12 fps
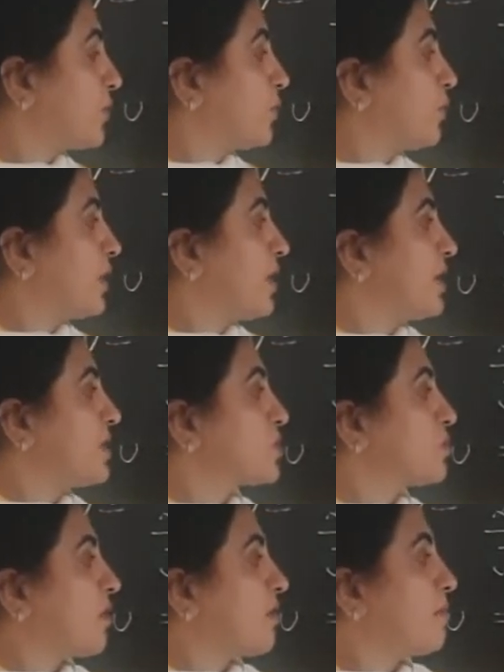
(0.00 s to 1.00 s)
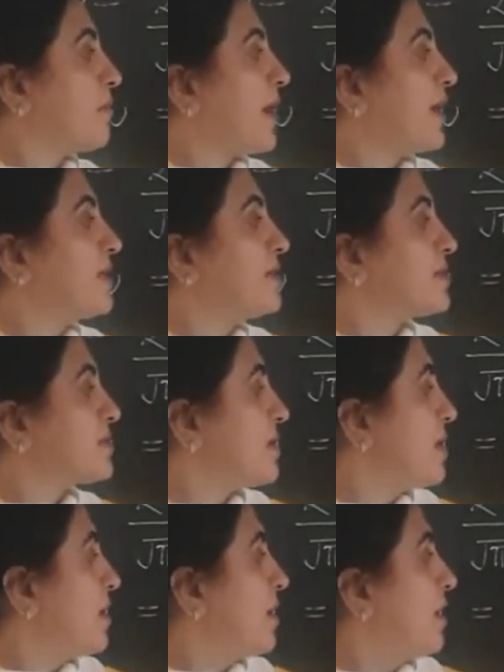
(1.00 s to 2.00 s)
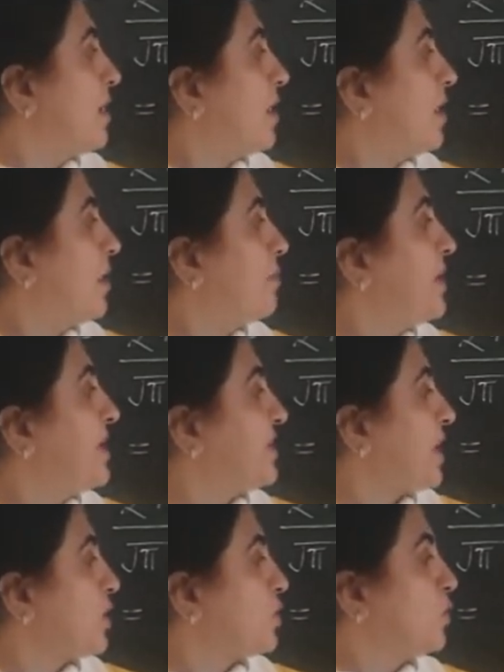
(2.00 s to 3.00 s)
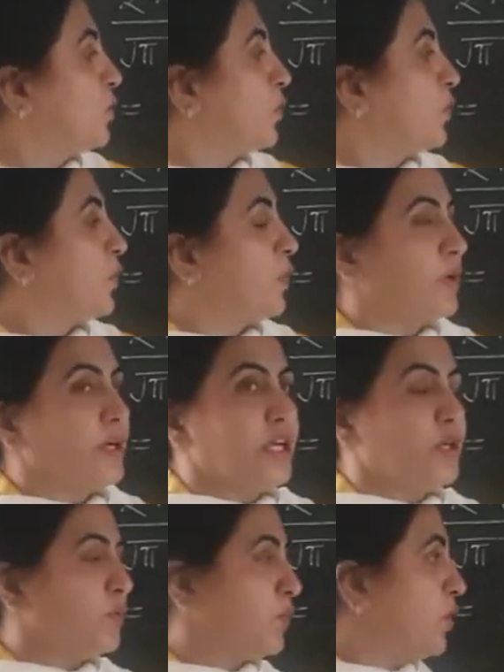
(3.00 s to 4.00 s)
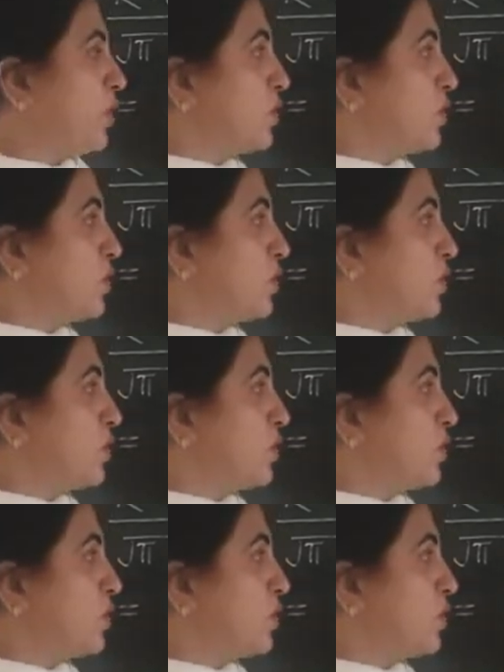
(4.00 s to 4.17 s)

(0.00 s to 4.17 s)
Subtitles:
2 e raised to power minus beta u du.